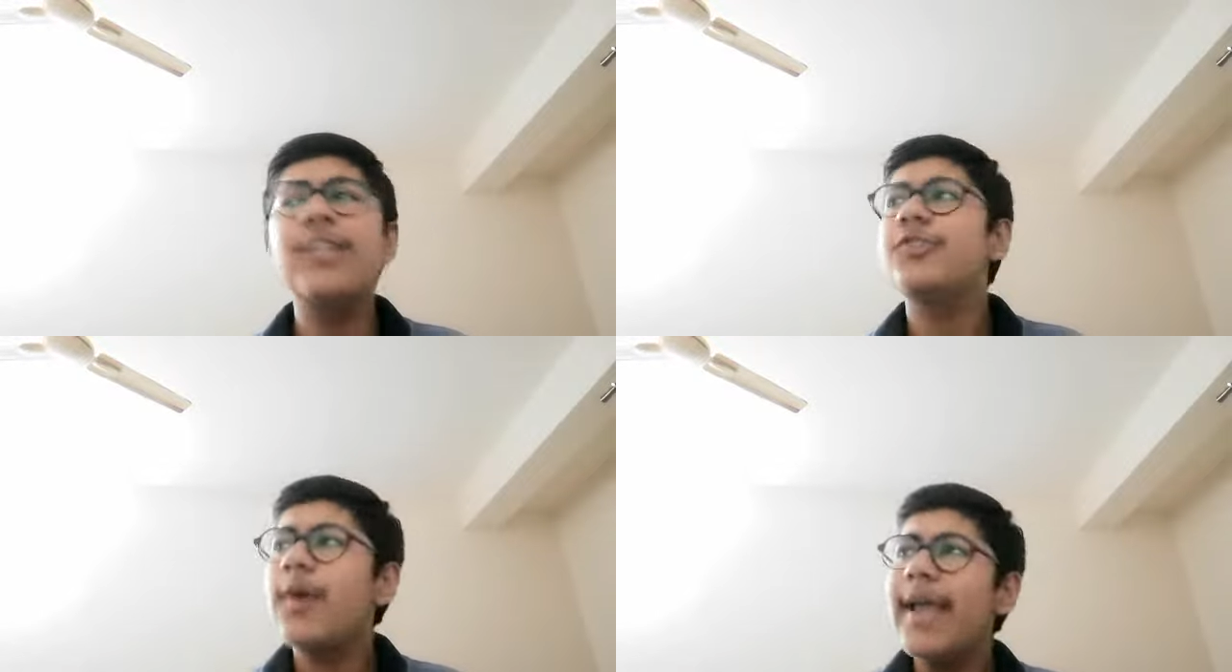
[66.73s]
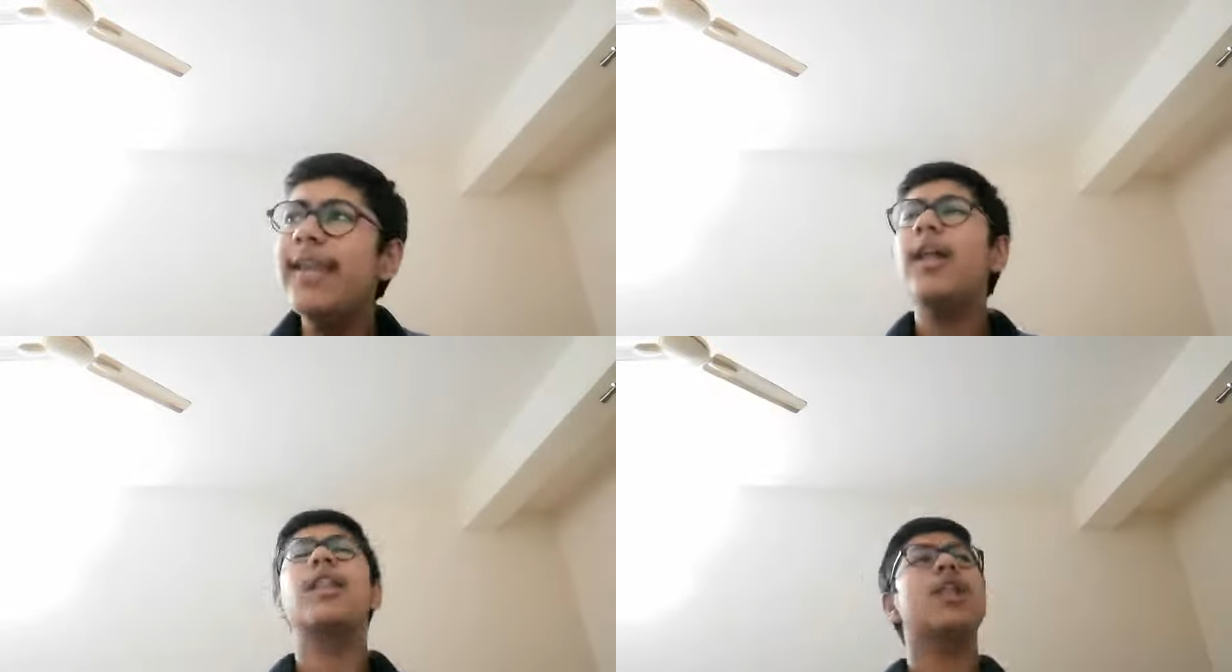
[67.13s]
tried
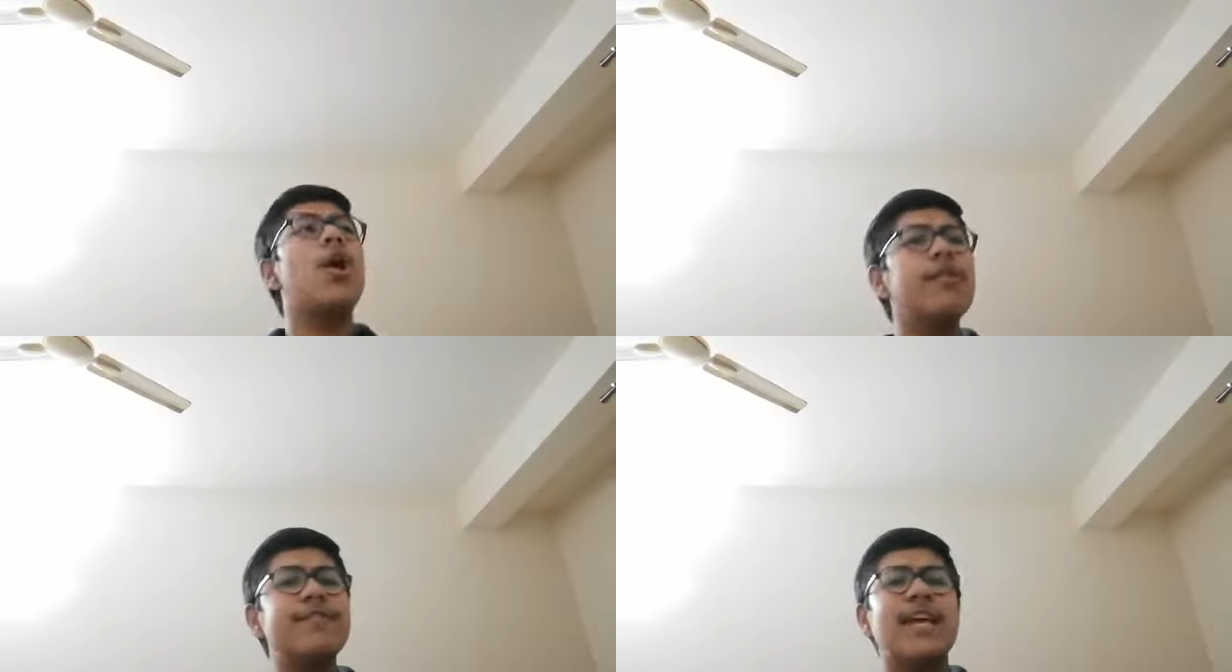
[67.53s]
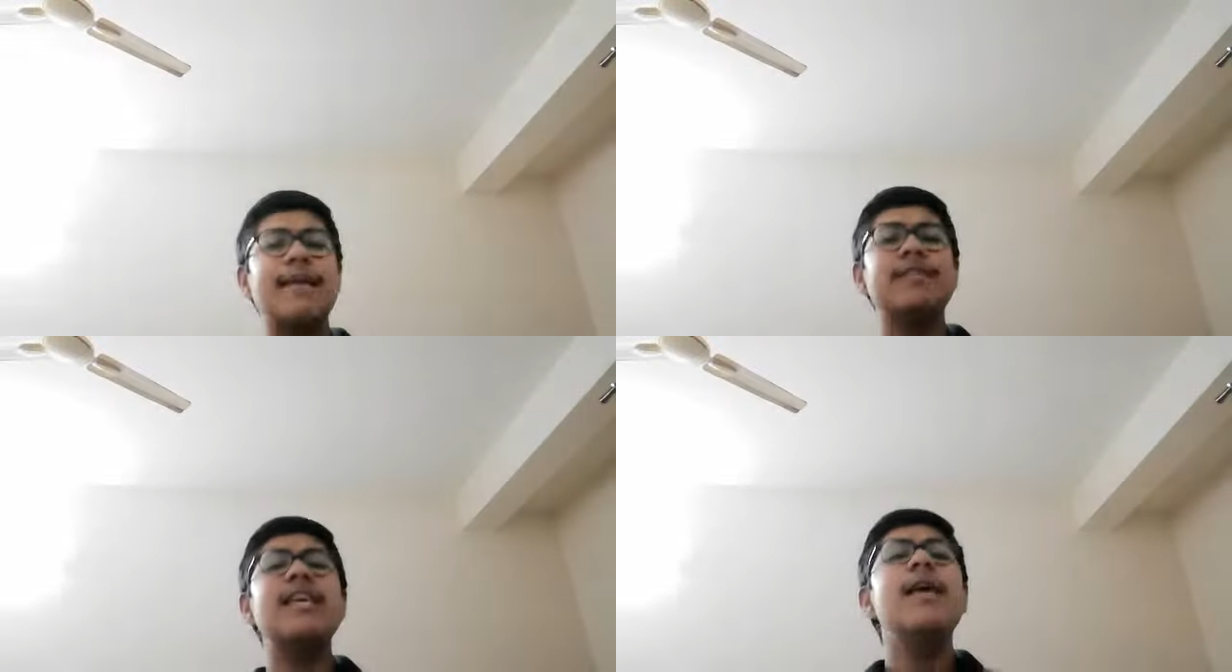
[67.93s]
a lot of
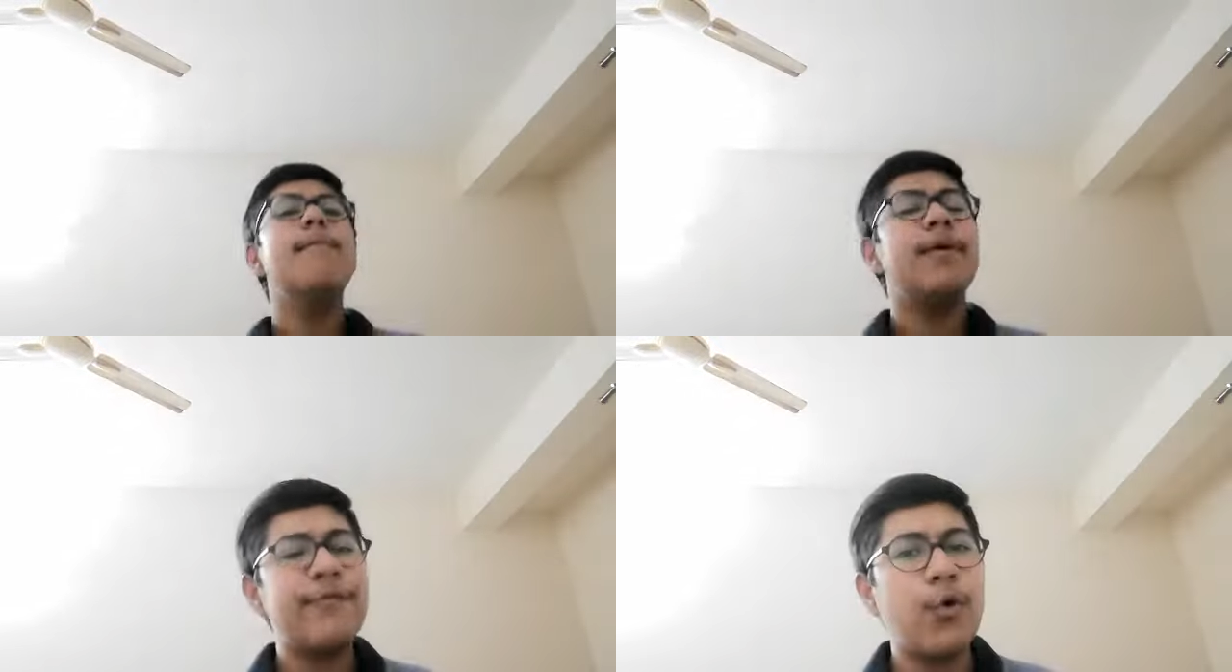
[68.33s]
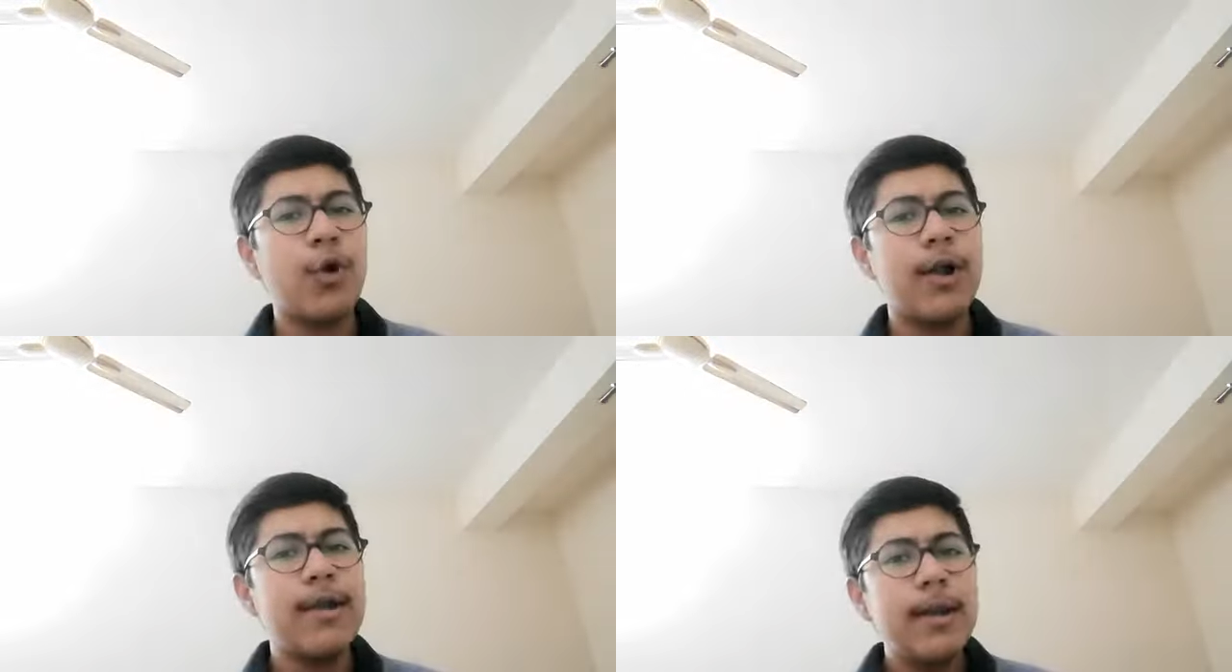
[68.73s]
times before,